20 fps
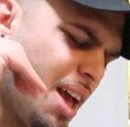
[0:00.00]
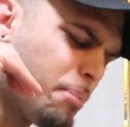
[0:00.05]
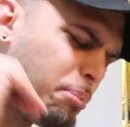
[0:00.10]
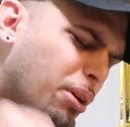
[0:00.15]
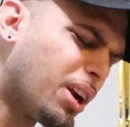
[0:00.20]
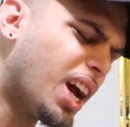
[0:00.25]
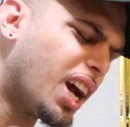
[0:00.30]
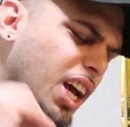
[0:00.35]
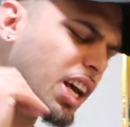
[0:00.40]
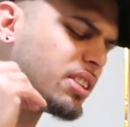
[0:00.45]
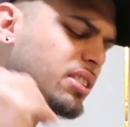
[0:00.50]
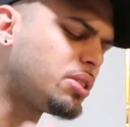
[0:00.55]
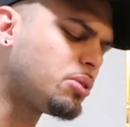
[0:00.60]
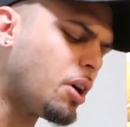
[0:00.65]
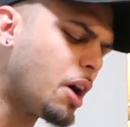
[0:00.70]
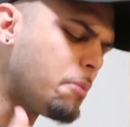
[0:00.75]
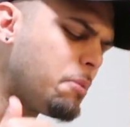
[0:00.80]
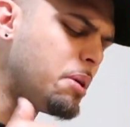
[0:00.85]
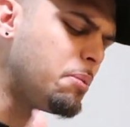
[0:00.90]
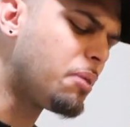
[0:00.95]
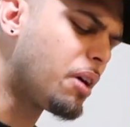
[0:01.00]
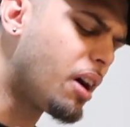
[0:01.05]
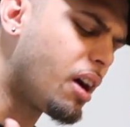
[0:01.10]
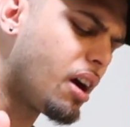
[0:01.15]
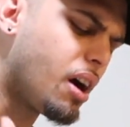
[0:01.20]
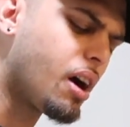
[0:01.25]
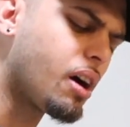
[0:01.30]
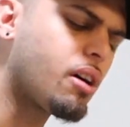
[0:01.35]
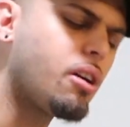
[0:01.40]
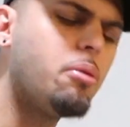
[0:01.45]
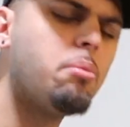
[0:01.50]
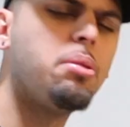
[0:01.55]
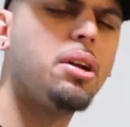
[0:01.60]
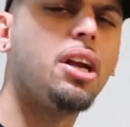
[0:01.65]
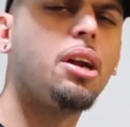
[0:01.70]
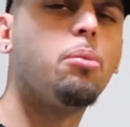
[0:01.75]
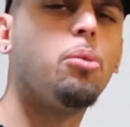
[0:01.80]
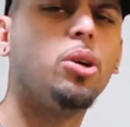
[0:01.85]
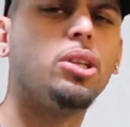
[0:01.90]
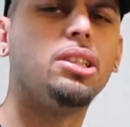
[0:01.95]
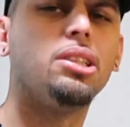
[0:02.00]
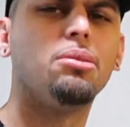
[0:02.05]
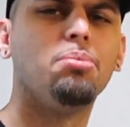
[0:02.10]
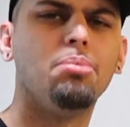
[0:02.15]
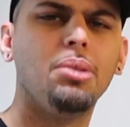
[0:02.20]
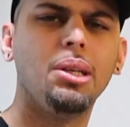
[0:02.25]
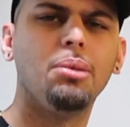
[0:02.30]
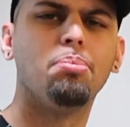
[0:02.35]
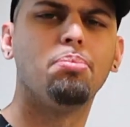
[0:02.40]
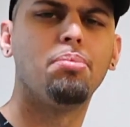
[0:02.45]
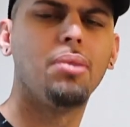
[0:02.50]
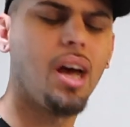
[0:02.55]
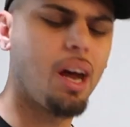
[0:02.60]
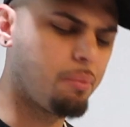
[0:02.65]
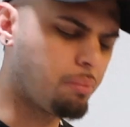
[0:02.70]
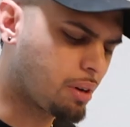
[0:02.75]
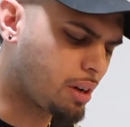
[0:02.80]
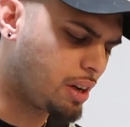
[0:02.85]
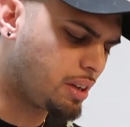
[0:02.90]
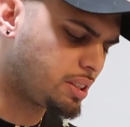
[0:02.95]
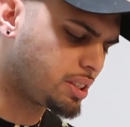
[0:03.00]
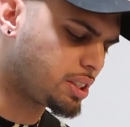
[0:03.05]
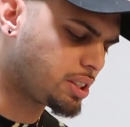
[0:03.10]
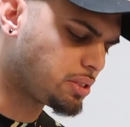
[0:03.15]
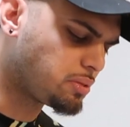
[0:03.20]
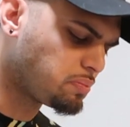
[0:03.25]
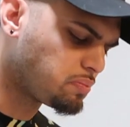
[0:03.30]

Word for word: But I can see why people are complaining about it being bland, because